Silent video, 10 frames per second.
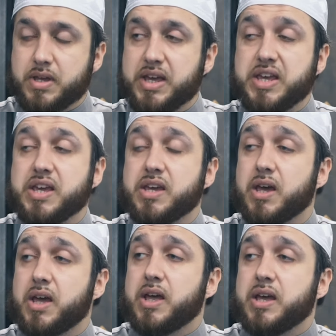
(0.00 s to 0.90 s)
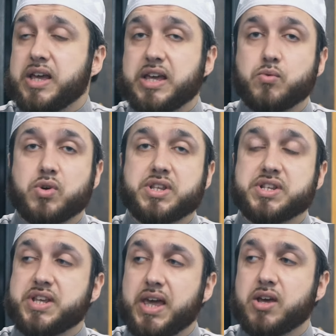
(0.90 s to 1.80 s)
he would
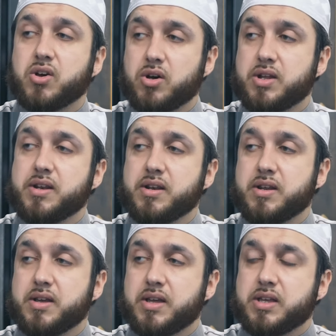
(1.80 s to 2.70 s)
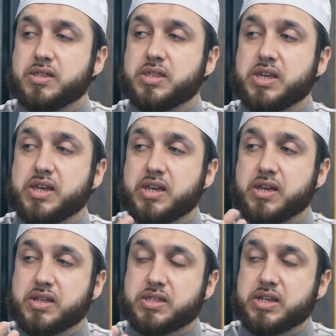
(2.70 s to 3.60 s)
take on the
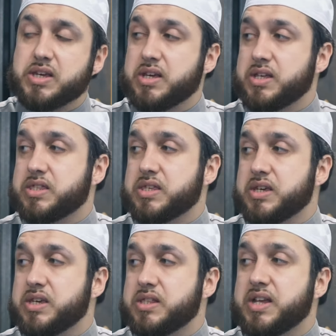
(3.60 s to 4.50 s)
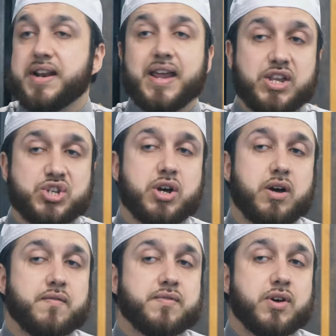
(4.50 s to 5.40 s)
nature
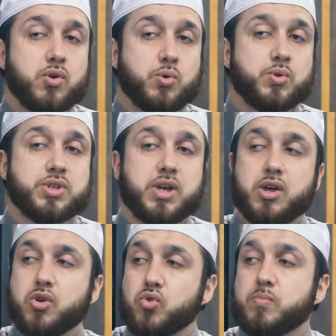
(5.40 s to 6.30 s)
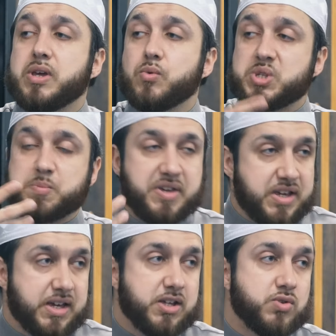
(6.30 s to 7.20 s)
of those whom he was
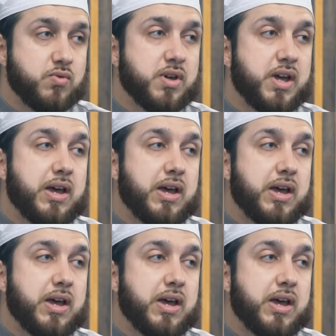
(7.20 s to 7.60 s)
speaking to.